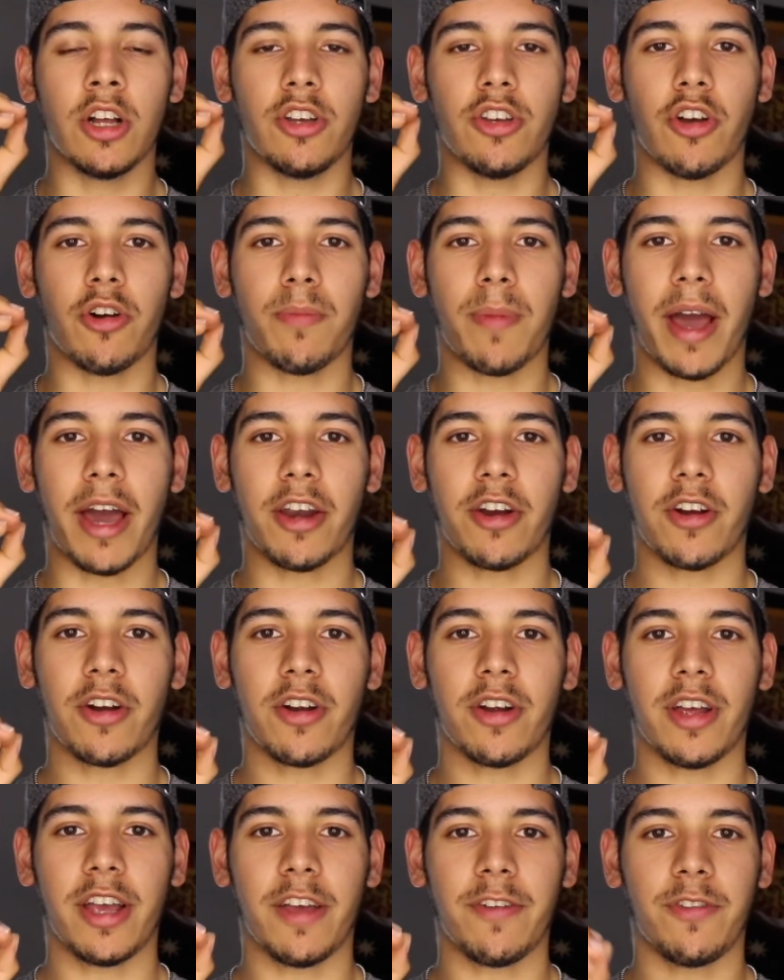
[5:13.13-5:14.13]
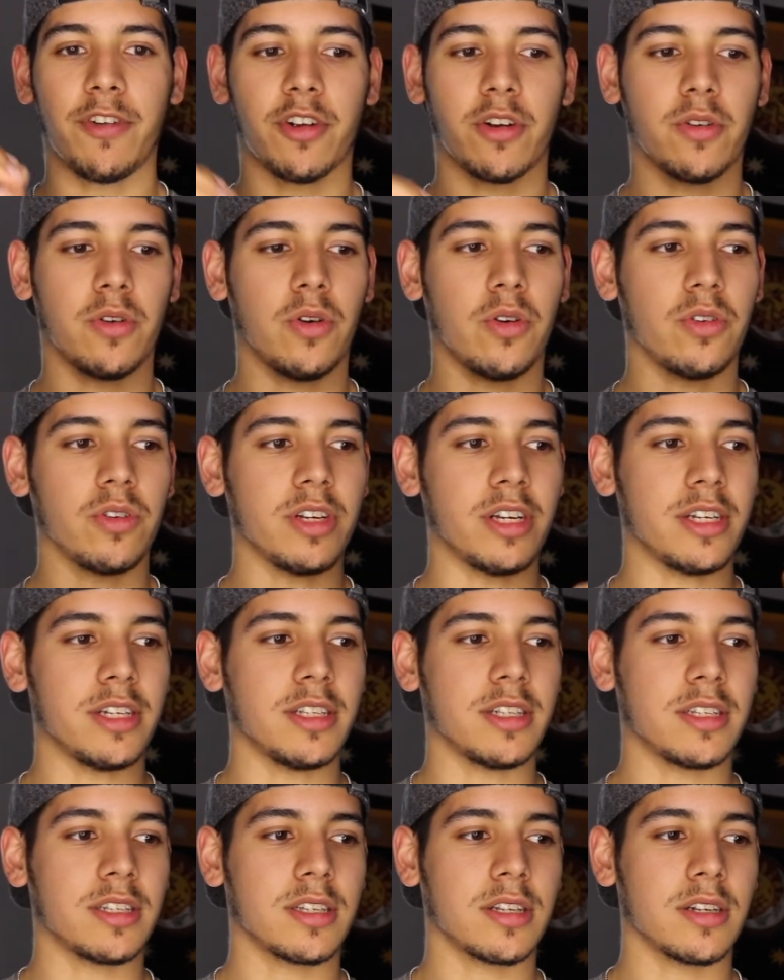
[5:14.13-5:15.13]
no matter if your goal
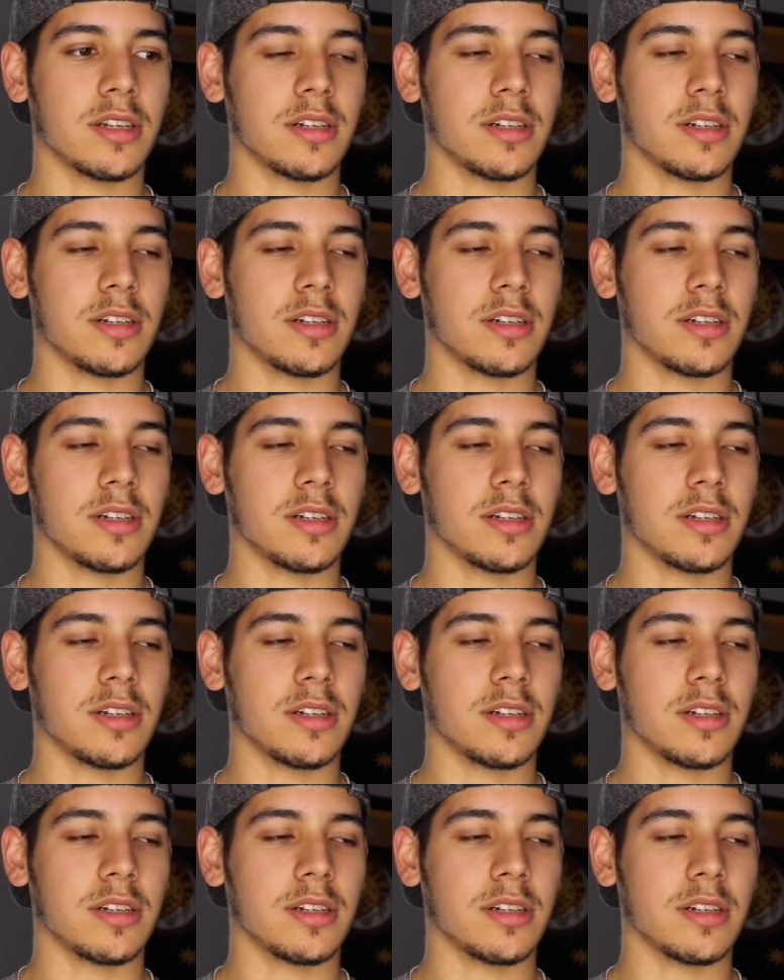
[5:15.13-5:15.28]
is,